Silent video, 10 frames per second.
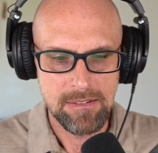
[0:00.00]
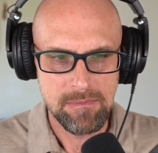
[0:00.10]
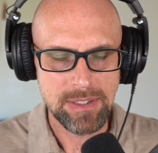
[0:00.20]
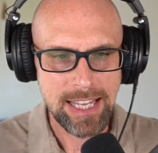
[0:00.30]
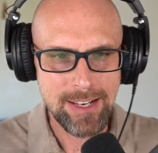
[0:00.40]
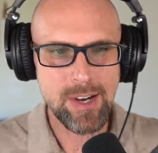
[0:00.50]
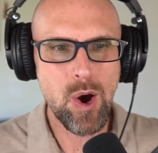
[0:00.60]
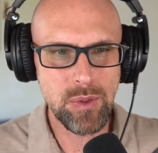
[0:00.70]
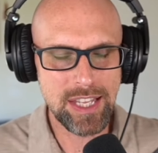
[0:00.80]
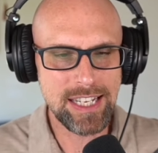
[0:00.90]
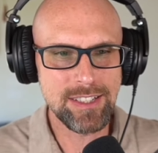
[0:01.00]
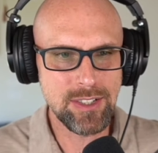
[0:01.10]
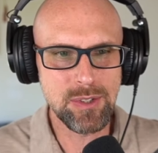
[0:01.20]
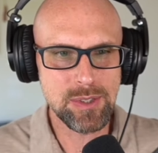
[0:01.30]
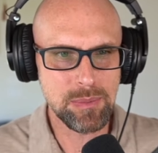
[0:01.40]
but they know they need
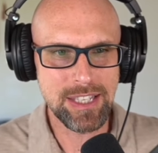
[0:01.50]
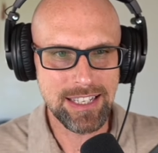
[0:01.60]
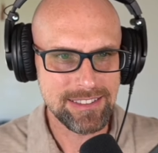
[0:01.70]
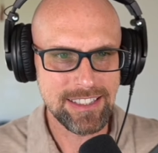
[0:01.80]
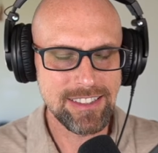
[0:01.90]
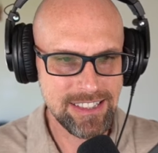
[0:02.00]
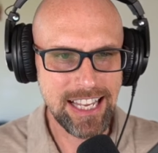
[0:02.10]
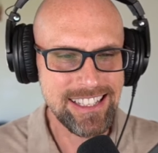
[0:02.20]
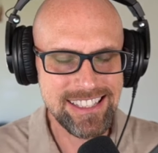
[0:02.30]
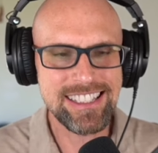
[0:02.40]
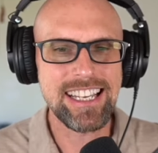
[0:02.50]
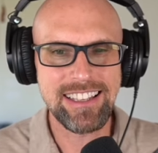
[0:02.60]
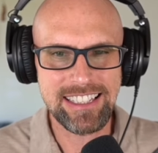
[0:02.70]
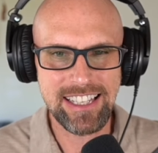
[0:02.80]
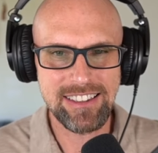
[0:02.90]
to do some things. They can see
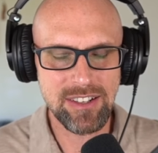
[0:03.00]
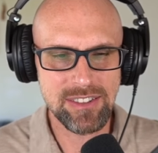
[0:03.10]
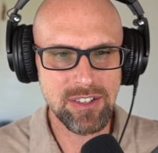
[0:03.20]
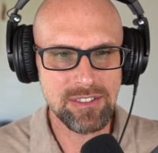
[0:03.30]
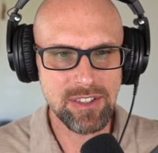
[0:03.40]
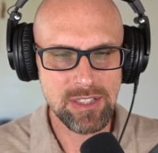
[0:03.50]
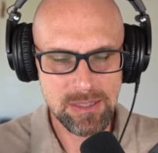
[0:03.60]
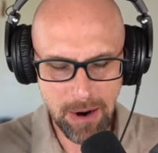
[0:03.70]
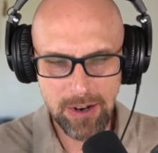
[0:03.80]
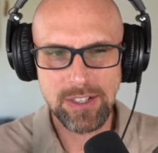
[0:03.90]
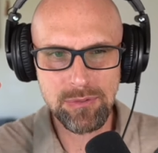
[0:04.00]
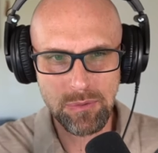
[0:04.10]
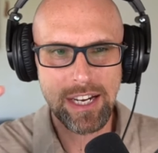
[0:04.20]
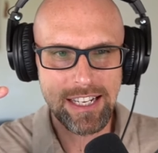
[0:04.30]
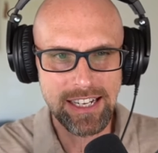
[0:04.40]
like they're smart enough to
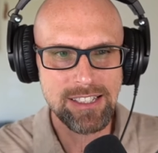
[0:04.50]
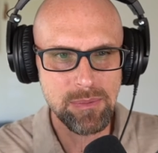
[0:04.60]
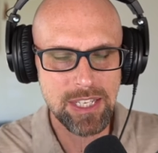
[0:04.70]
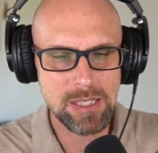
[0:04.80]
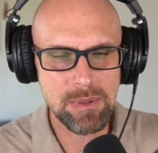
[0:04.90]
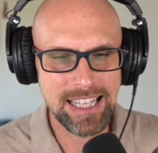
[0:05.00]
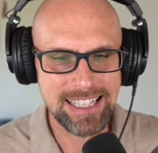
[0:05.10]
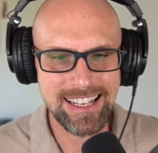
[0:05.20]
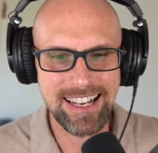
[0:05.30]
recognize some things, but like